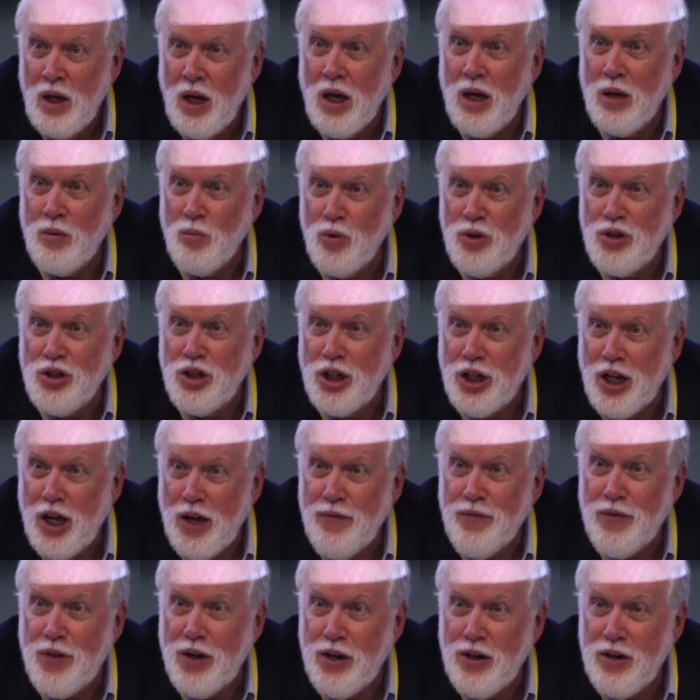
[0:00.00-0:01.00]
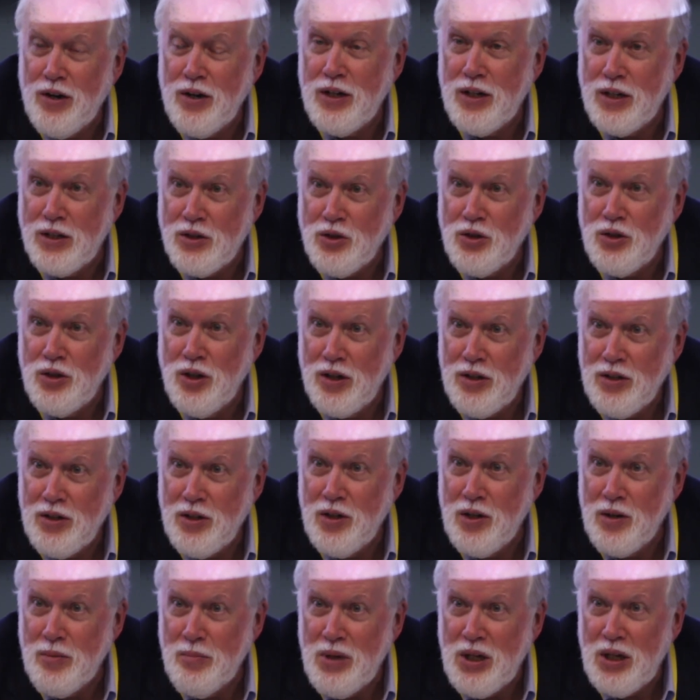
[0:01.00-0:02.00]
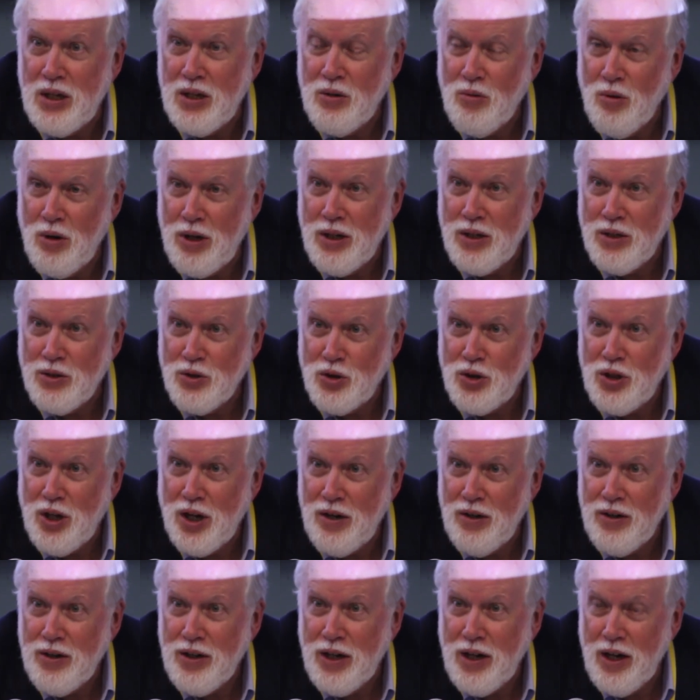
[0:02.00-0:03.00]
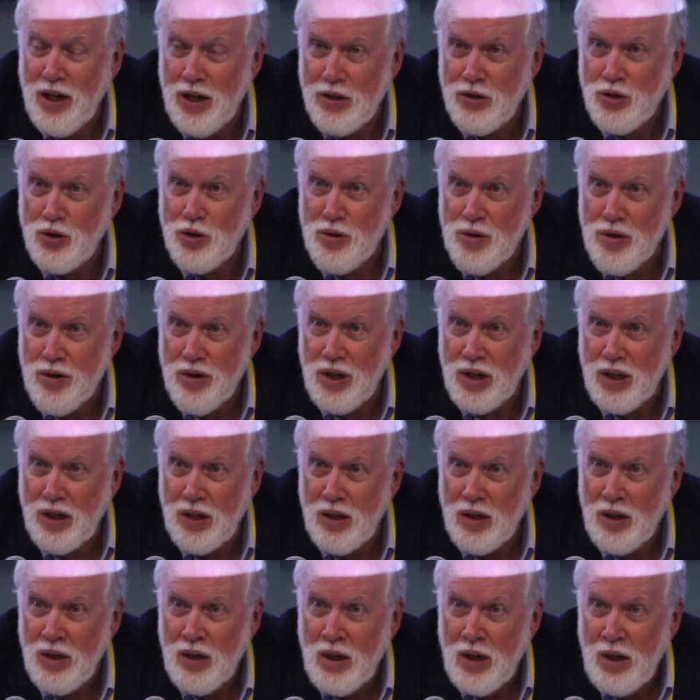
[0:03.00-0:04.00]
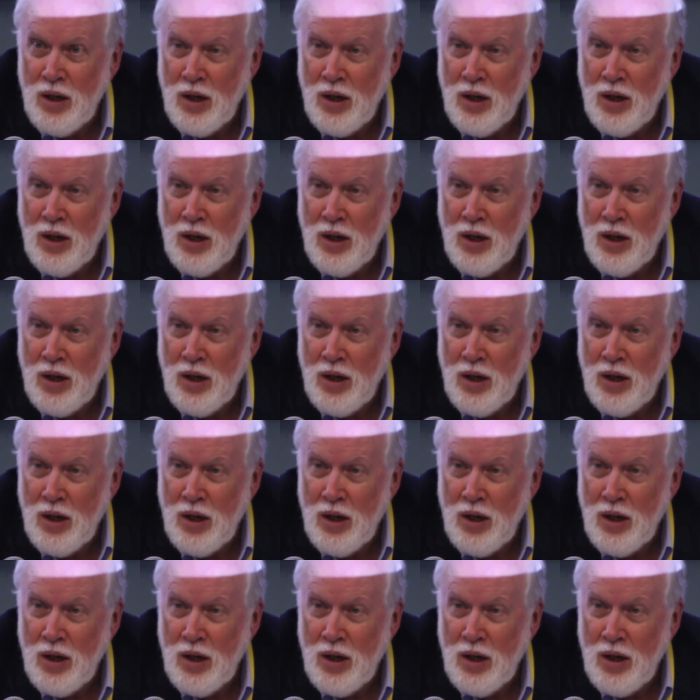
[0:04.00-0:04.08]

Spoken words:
And when you get there, it's not going to be quite as scary as you think.